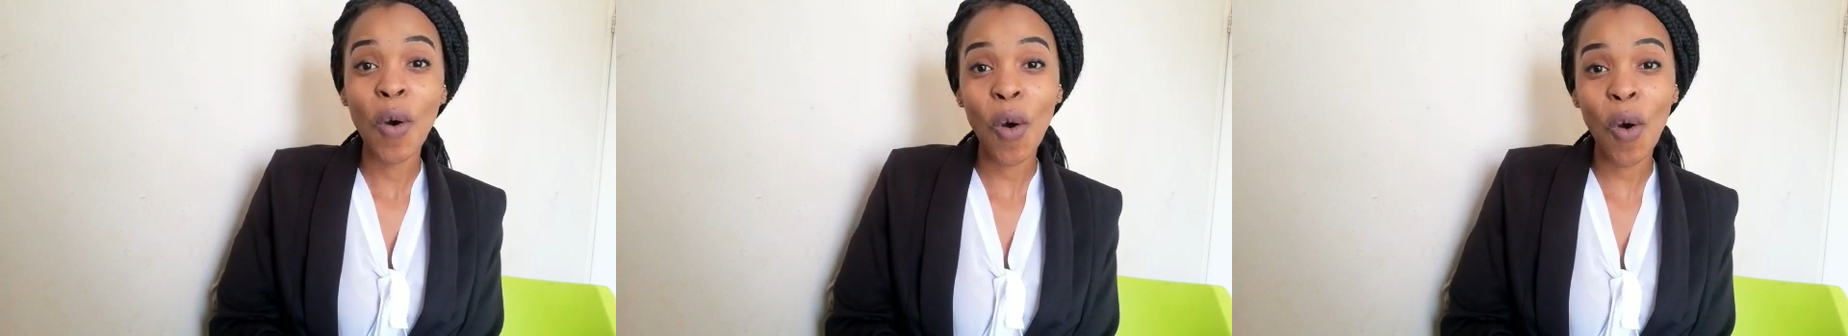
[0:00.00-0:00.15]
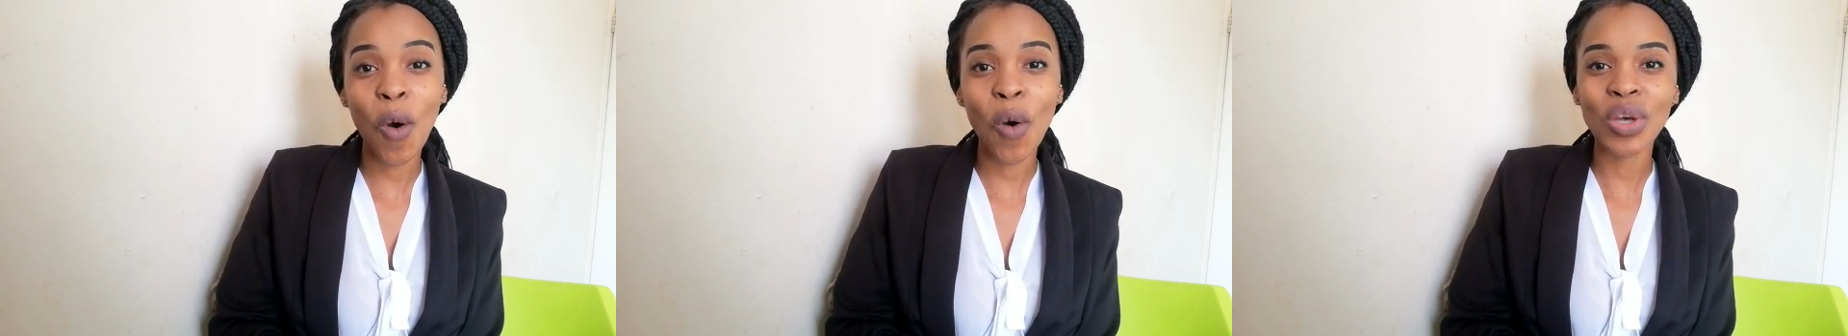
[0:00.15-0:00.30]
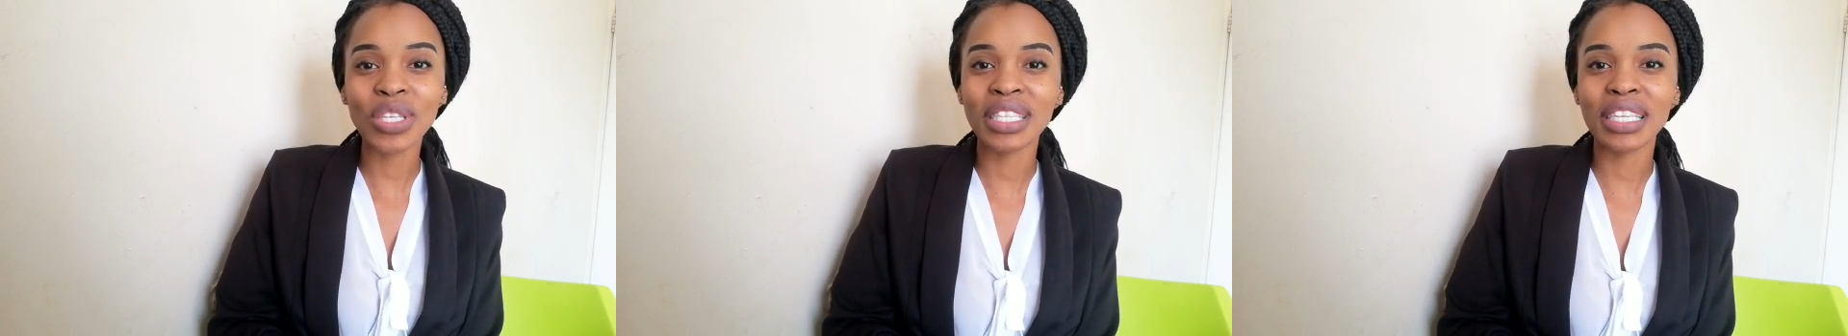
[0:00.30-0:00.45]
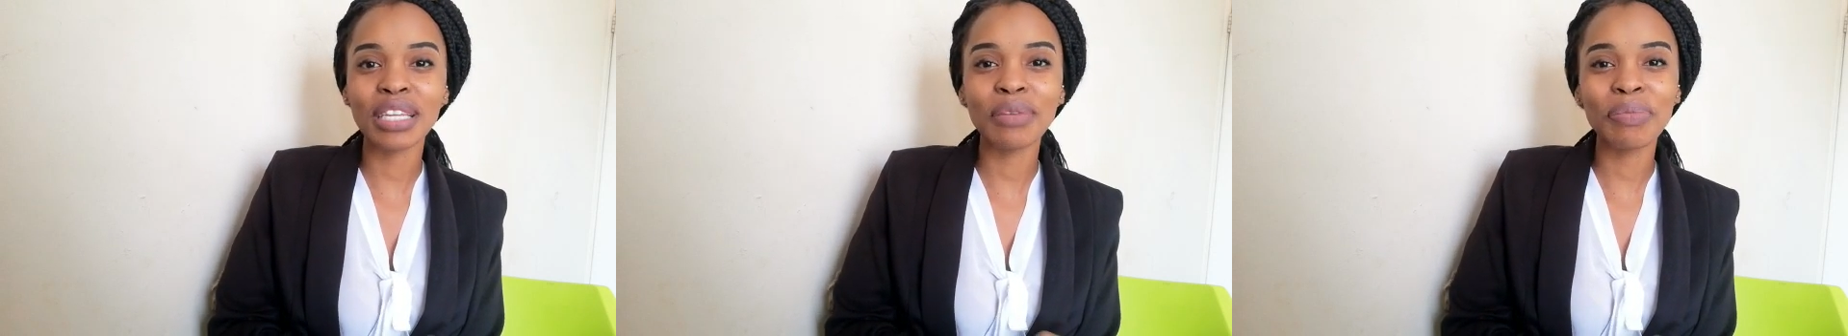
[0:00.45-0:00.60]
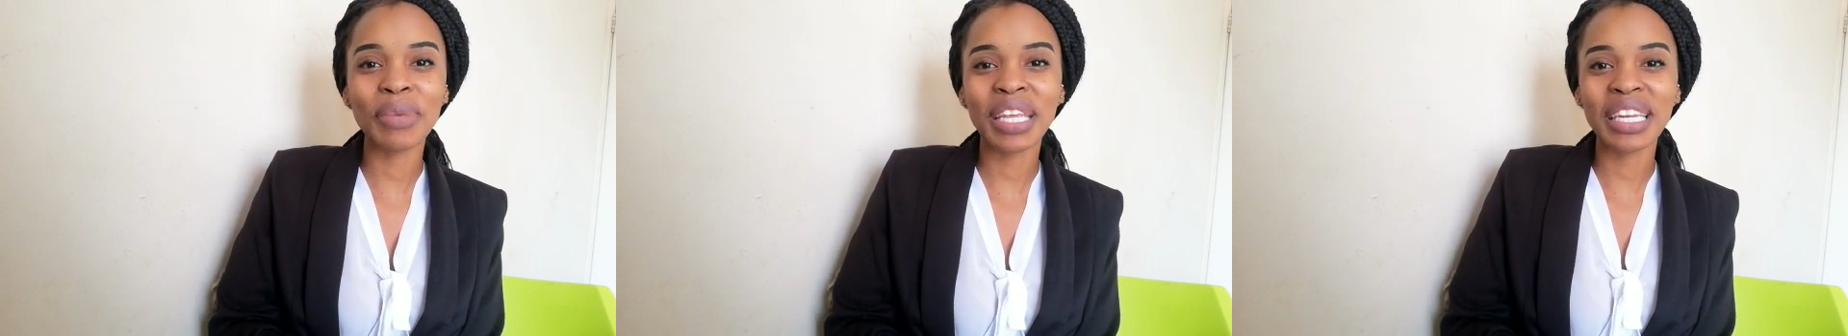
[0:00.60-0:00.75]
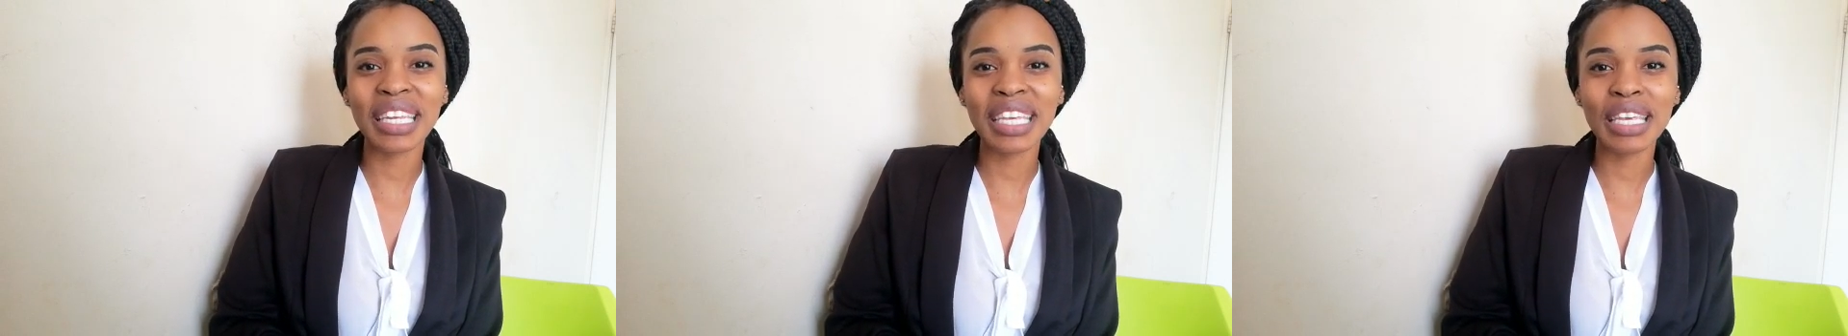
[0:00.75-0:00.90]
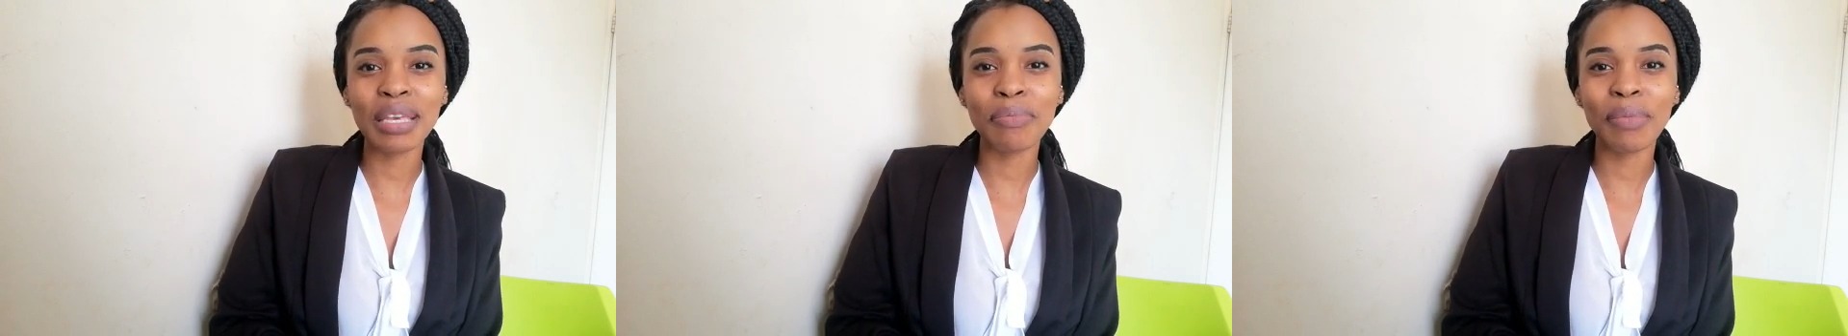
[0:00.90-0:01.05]
or send me an
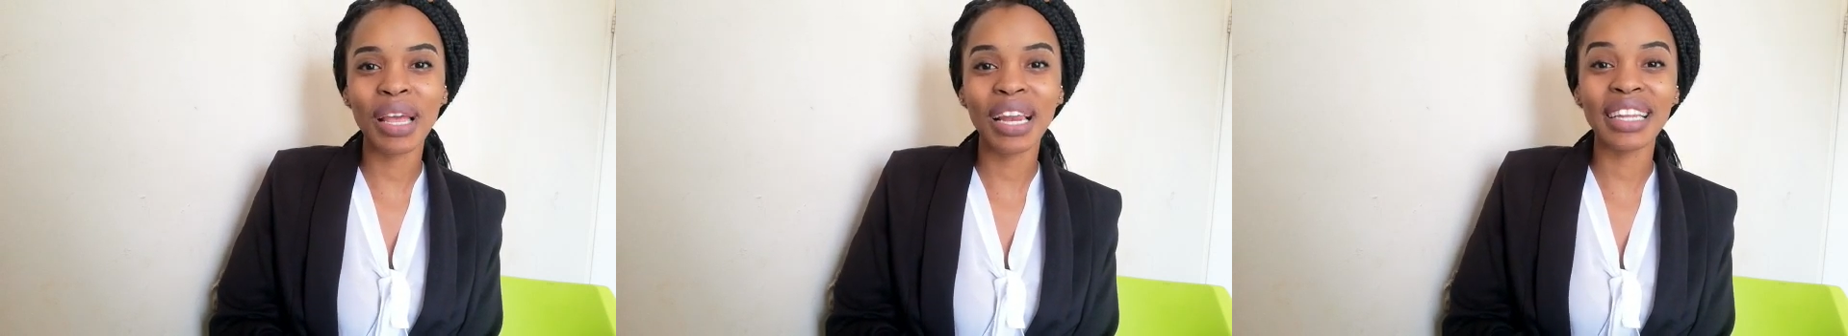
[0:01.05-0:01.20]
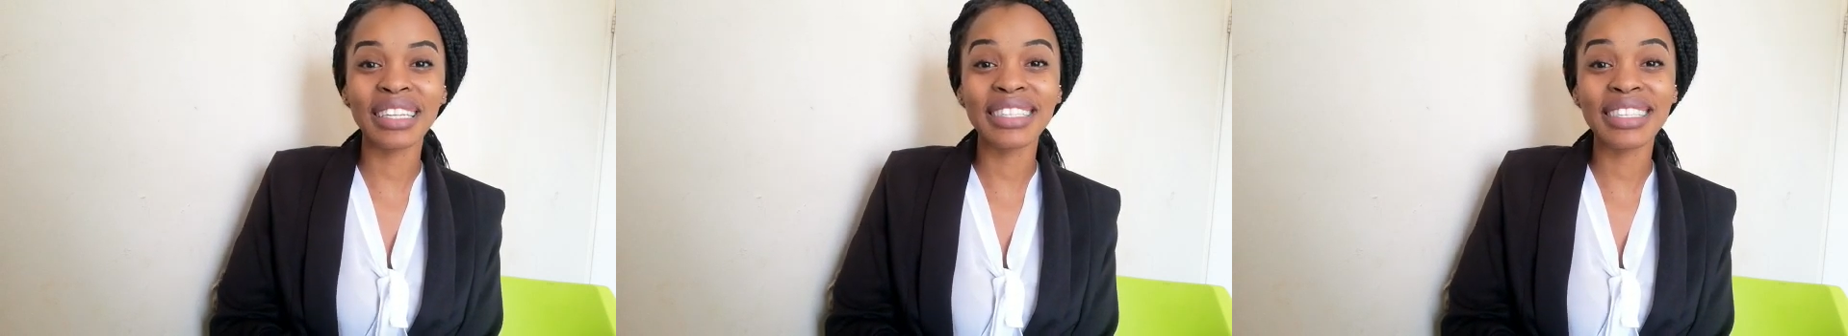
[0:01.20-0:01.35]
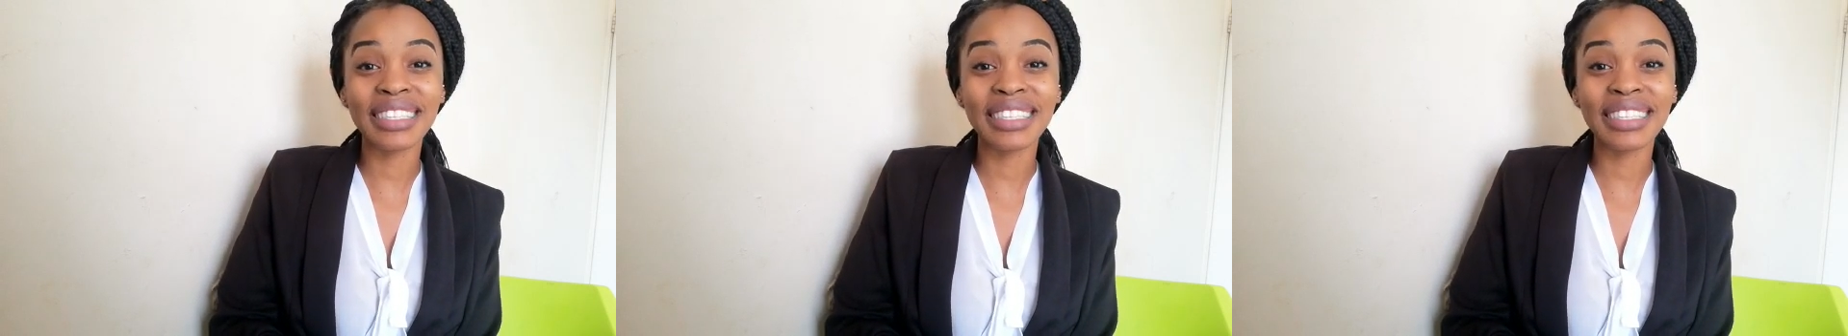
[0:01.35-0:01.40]
email at